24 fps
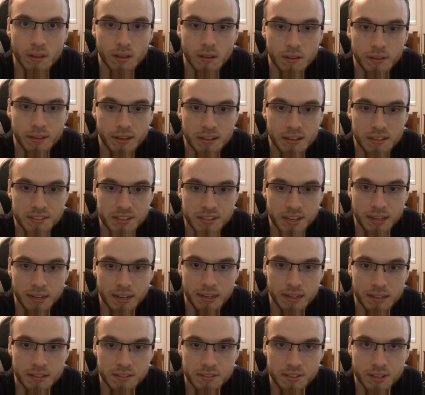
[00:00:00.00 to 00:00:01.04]
you
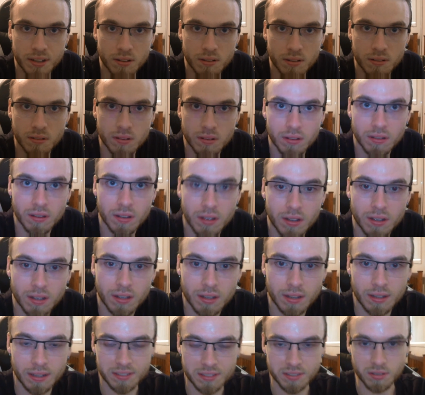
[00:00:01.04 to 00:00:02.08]
can tell,
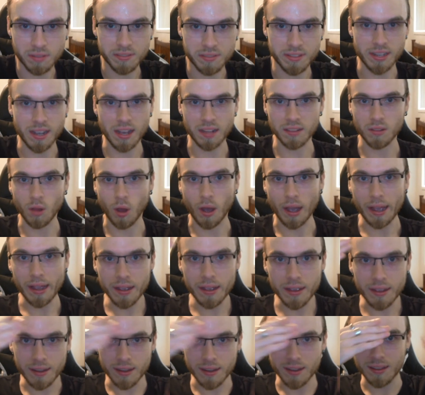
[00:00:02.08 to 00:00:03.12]
it's got the light.
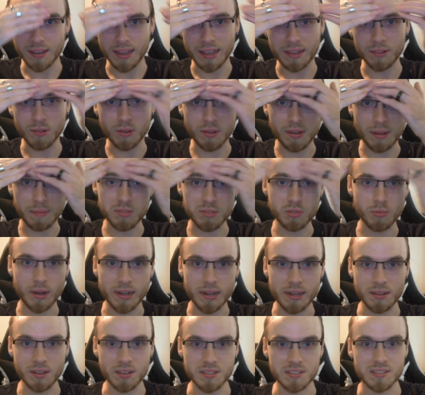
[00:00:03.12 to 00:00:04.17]
And look, I'm
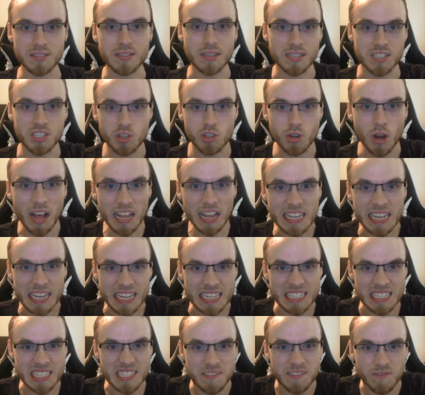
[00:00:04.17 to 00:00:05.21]
sweating because Australia
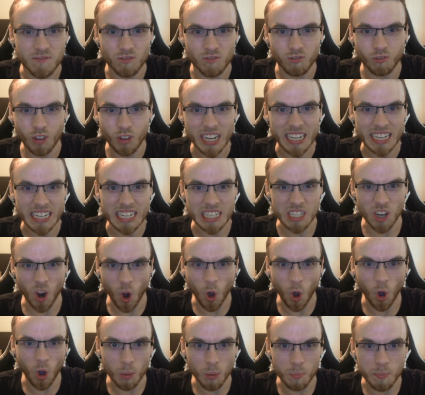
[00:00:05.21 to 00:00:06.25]
is freaking
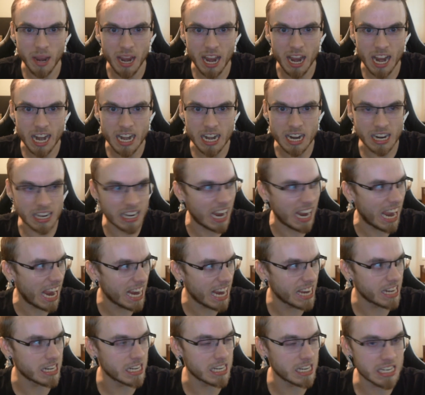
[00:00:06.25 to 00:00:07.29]
hot, man. I
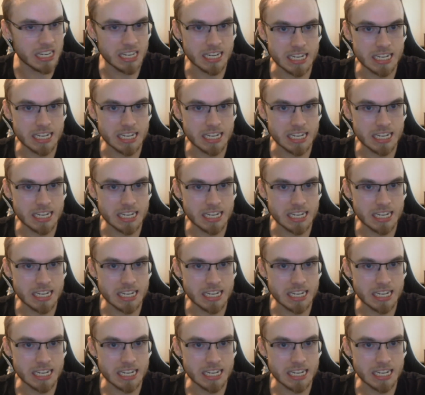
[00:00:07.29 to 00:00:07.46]
hate it.